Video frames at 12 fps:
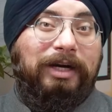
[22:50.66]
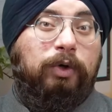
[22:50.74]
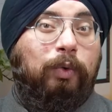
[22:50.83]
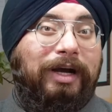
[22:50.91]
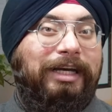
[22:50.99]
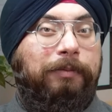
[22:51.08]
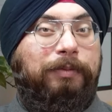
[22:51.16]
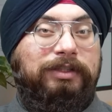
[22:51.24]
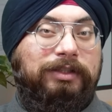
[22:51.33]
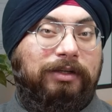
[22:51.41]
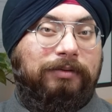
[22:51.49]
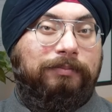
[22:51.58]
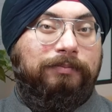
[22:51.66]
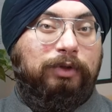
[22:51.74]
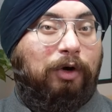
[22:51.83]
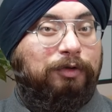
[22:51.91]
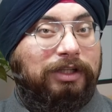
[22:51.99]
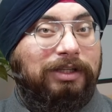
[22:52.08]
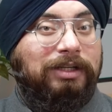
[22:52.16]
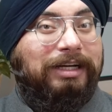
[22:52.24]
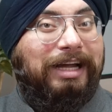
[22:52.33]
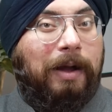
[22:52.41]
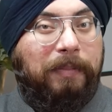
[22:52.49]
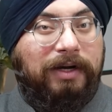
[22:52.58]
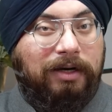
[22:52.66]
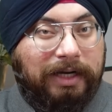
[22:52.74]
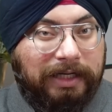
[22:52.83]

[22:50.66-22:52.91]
be 20% of the capital